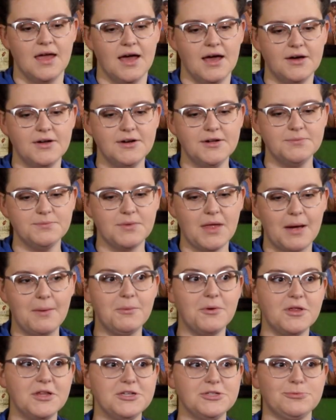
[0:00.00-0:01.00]
I don't know. I'm
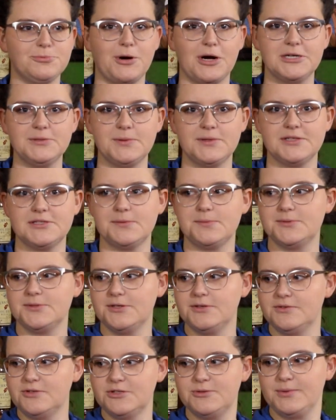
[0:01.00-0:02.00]
really surprised by this
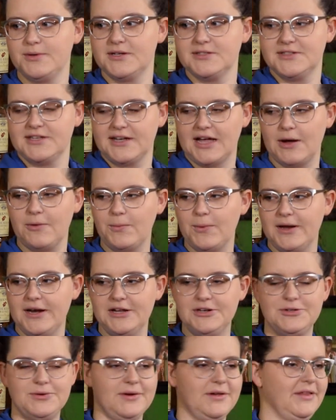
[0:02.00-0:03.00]
episode just because like I went
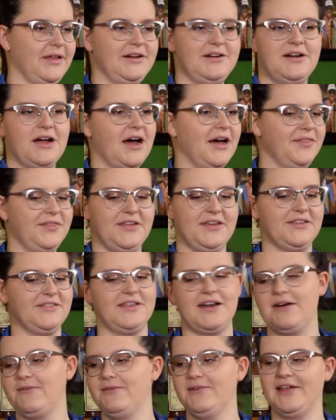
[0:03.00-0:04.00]
into it like not thinking that
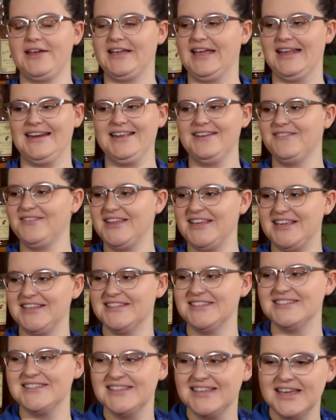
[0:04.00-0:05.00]
I would like any of these.
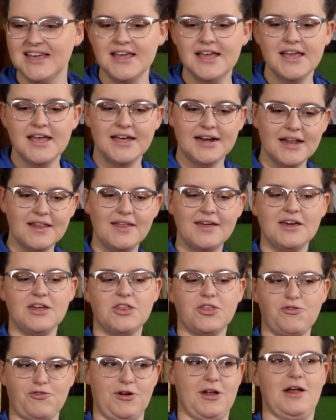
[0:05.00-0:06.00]
And I like
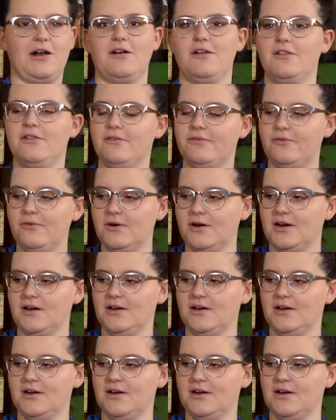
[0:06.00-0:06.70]
3 out of the 4.